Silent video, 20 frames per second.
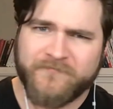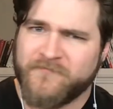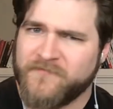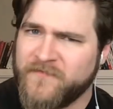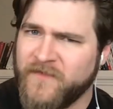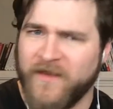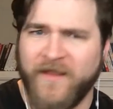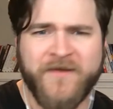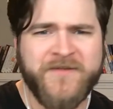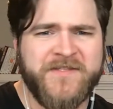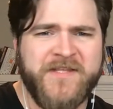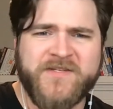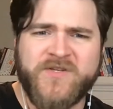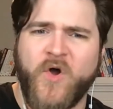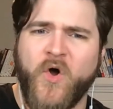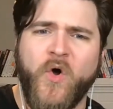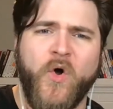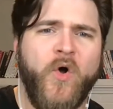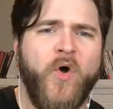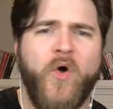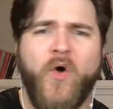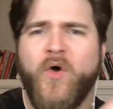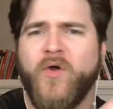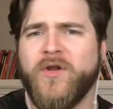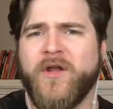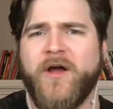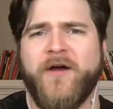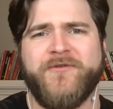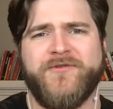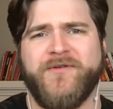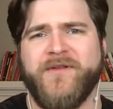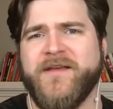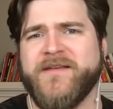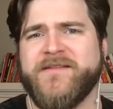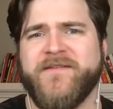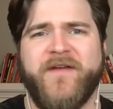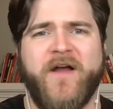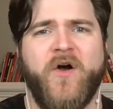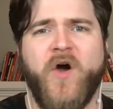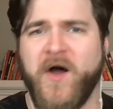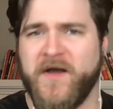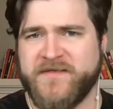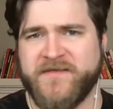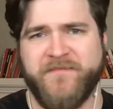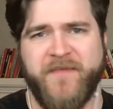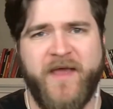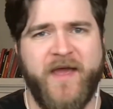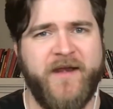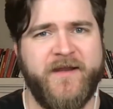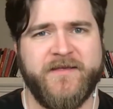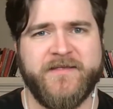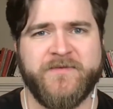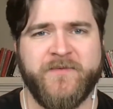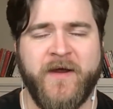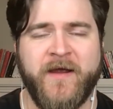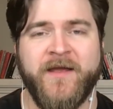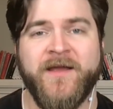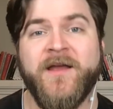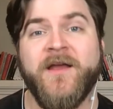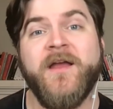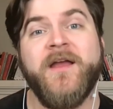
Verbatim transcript: There's this whole laundry list of how awesome that is, right?